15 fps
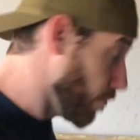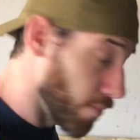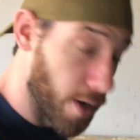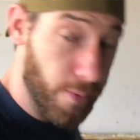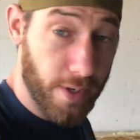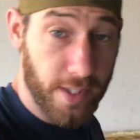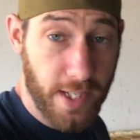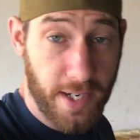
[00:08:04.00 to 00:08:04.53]
Might
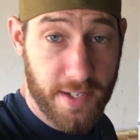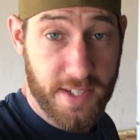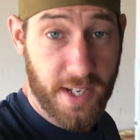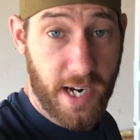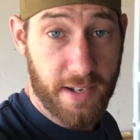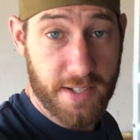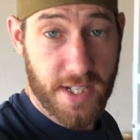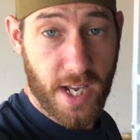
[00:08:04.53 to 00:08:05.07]
want to let it sit
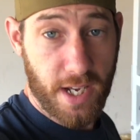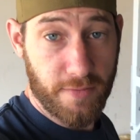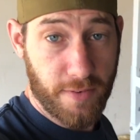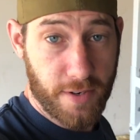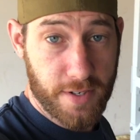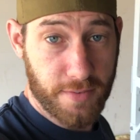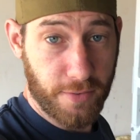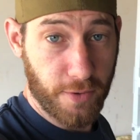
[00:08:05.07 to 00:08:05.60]
outside
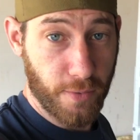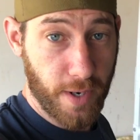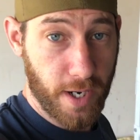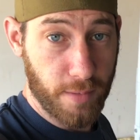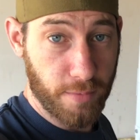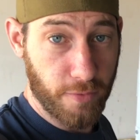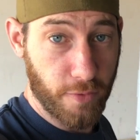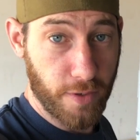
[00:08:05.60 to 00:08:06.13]
first for a while
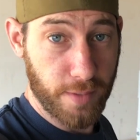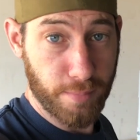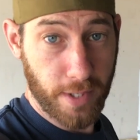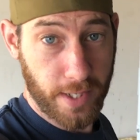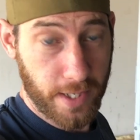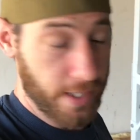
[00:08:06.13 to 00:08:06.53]
before you bring it